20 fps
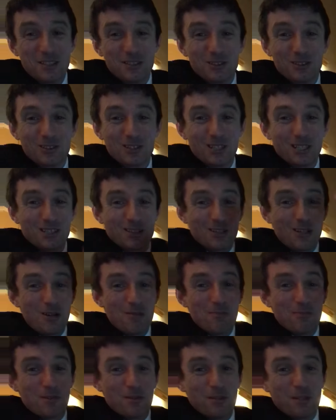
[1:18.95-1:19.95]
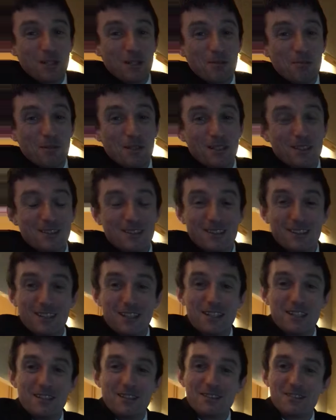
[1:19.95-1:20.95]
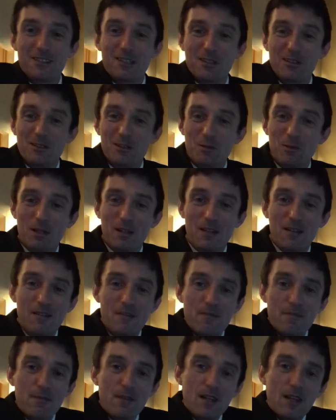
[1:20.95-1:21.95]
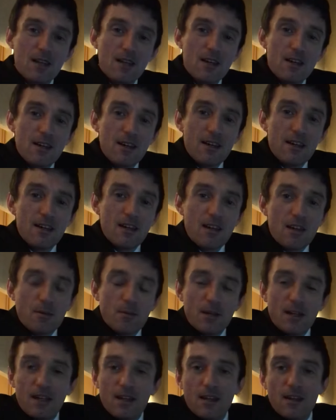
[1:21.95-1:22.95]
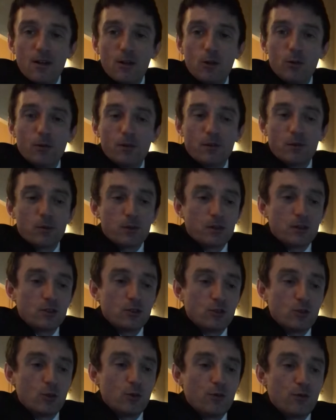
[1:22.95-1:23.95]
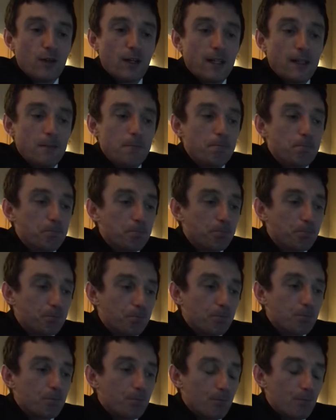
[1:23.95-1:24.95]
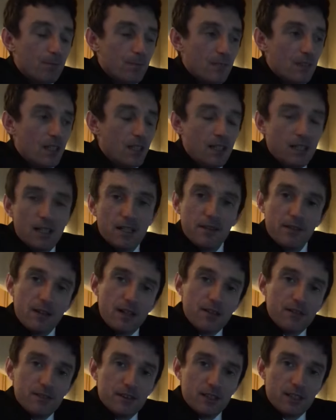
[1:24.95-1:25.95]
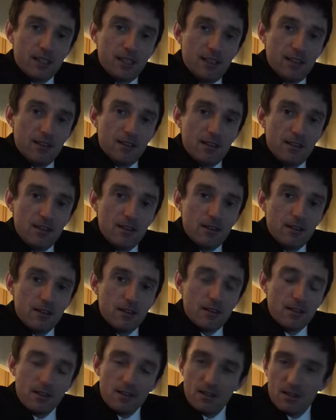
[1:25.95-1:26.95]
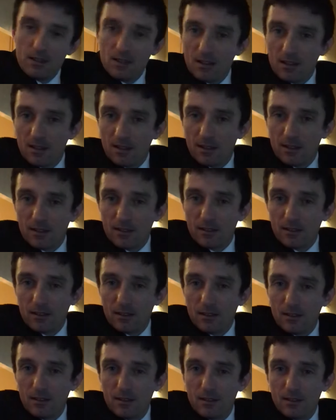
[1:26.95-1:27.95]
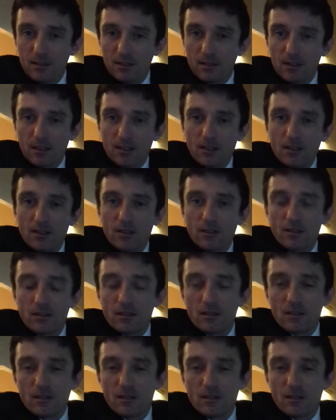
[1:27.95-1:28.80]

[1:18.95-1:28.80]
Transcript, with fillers: Usually it's up the way, but today it's down the way. Yeah, but I hope everyone's doing fine and having a great night. This is another